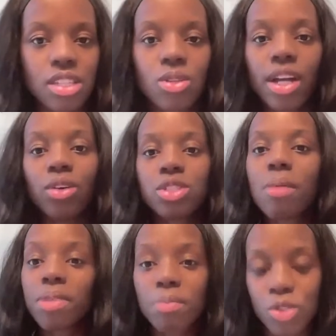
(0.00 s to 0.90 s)
So I know some
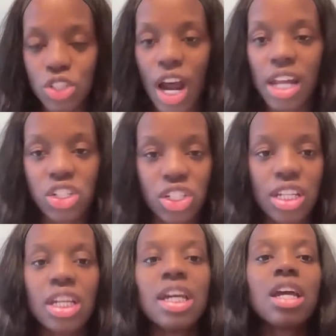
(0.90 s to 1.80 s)
people's
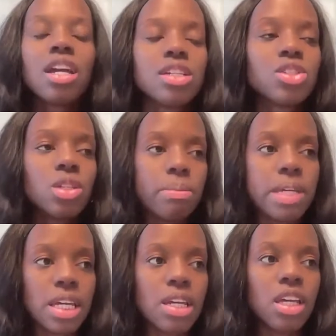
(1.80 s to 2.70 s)
strategy is to
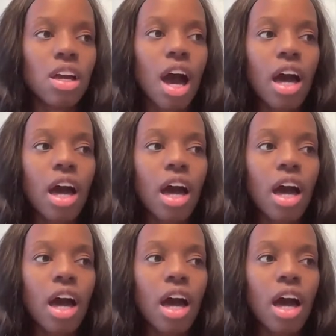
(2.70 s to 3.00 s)
be